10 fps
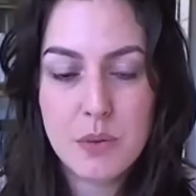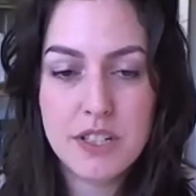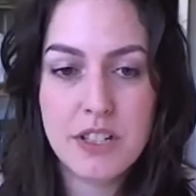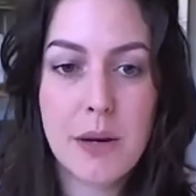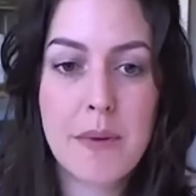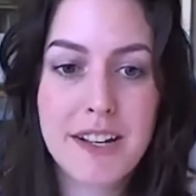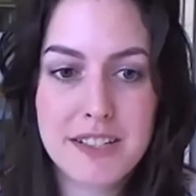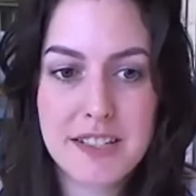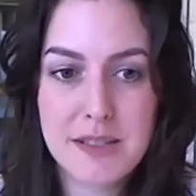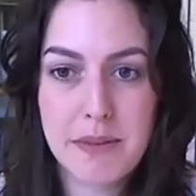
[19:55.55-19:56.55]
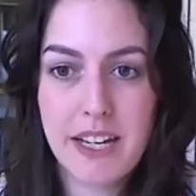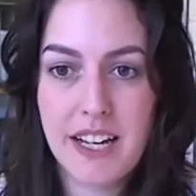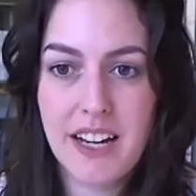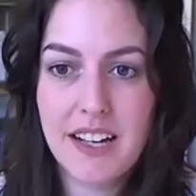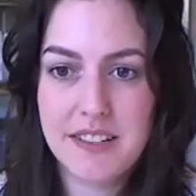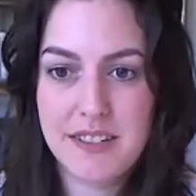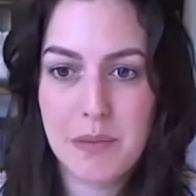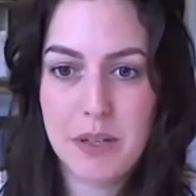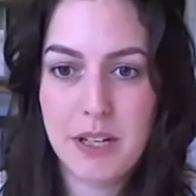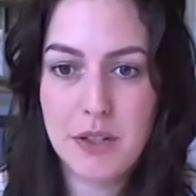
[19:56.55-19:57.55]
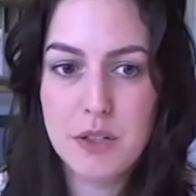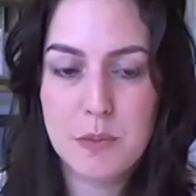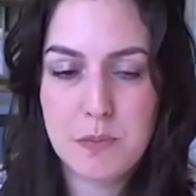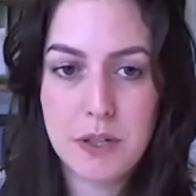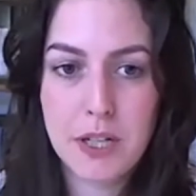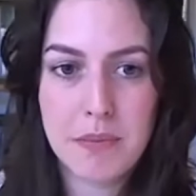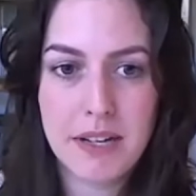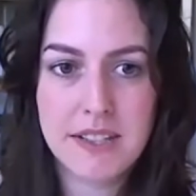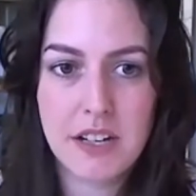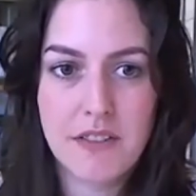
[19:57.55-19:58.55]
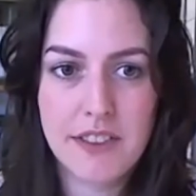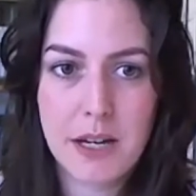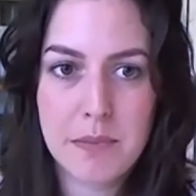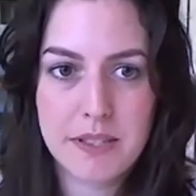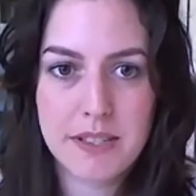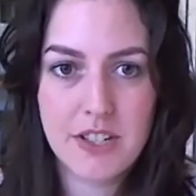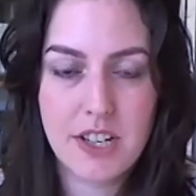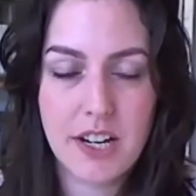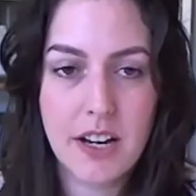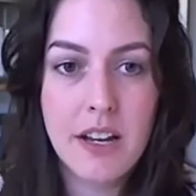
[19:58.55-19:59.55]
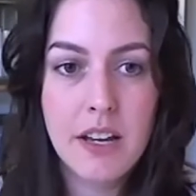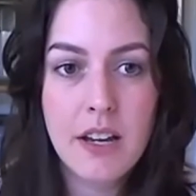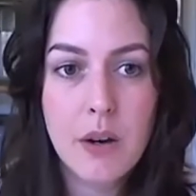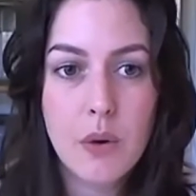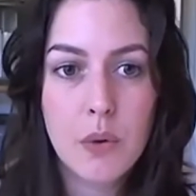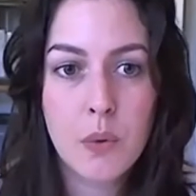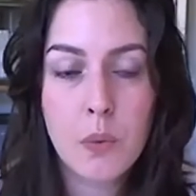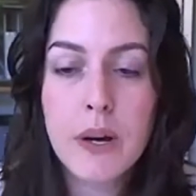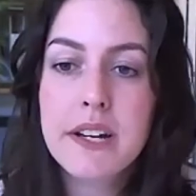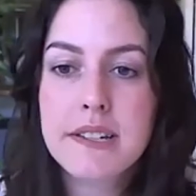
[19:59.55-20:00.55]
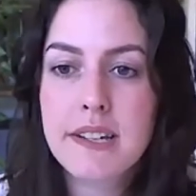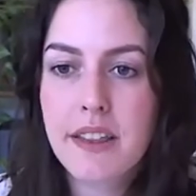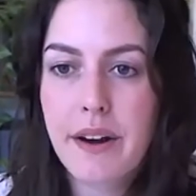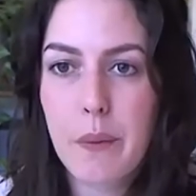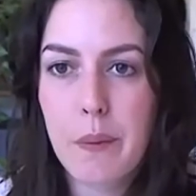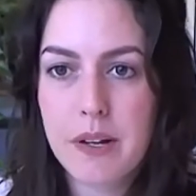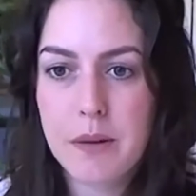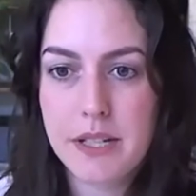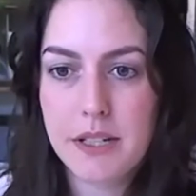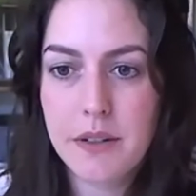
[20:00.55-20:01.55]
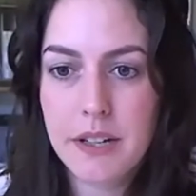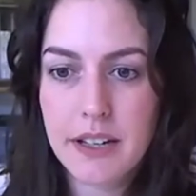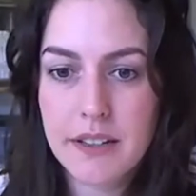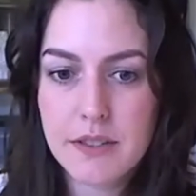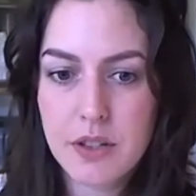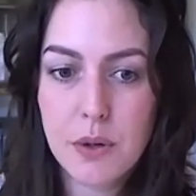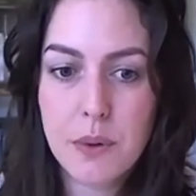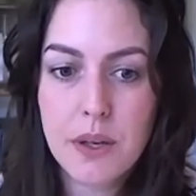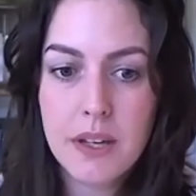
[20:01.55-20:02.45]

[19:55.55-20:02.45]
When Tom asks me, as somebody who's putting myself in that position, what is it that I want to be doing? So,